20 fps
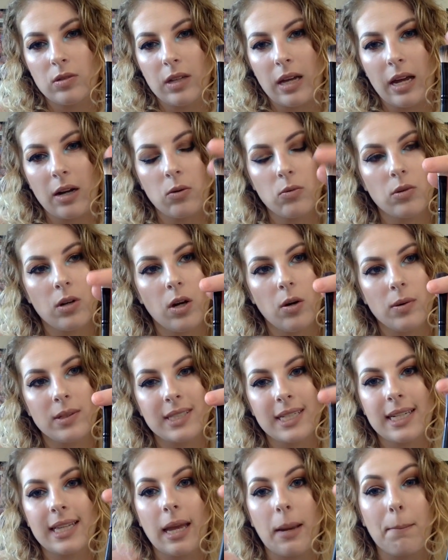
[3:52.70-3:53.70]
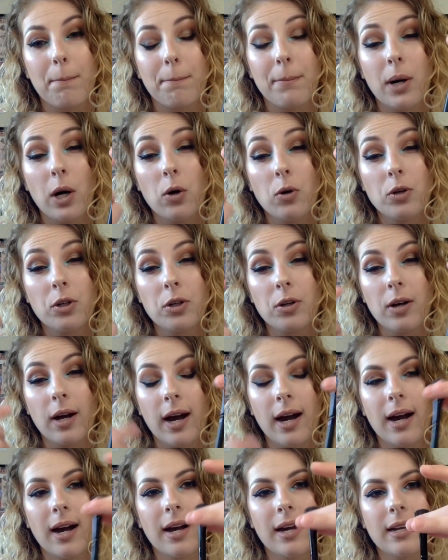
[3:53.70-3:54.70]
I don't know, it's like they poke your
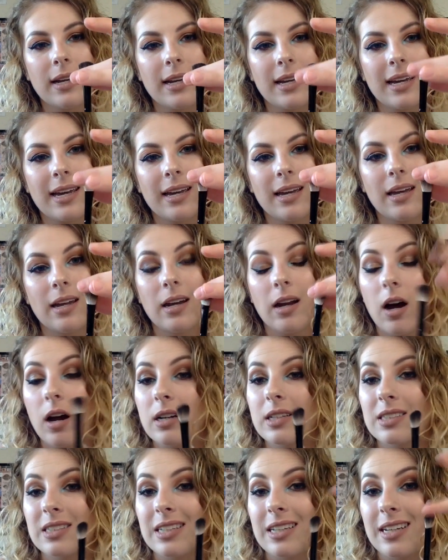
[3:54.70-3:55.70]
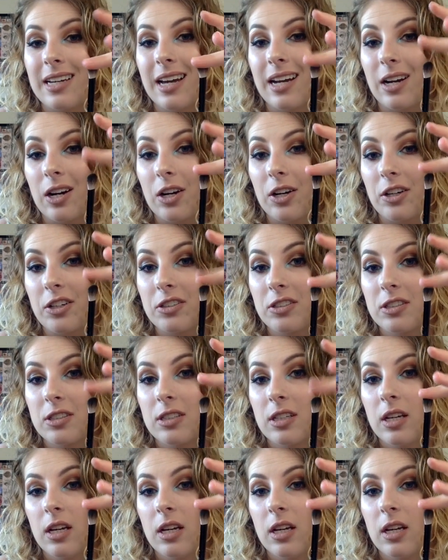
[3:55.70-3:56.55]
eye, and honestly, it kind of hurts.